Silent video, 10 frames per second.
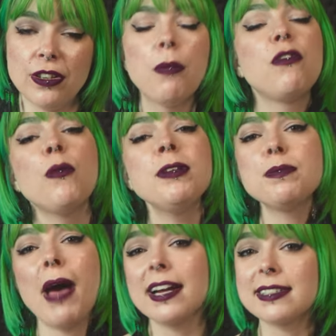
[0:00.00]

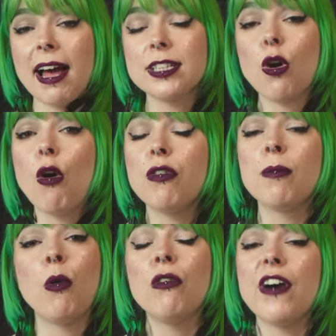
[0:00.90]
Performance Max ads offer
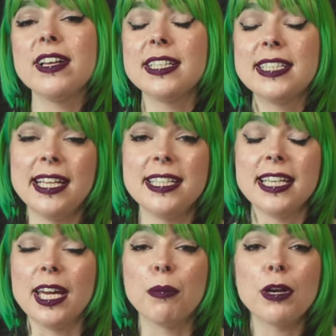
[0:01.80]
more
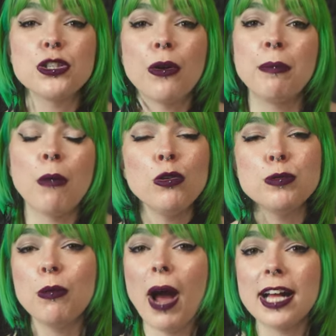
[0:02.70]
versatility by showing
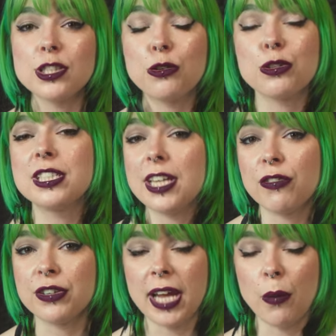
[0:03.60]
multiple ads across
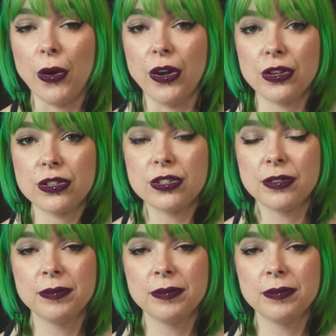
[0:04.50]
different networks.